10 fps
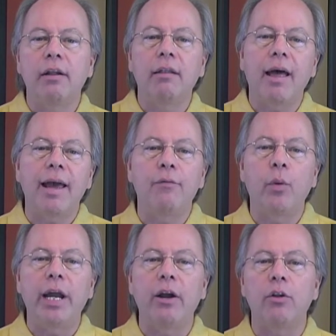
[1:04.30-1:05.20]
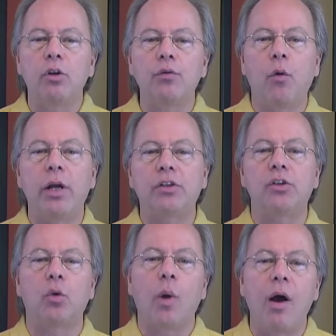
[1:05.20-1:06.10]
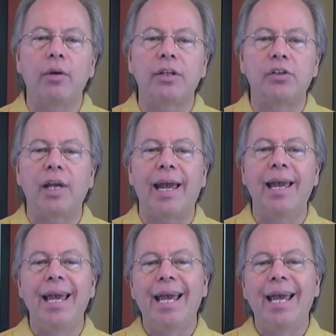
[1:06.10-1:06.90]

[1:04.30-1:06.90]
in life, we hear those voices around us say,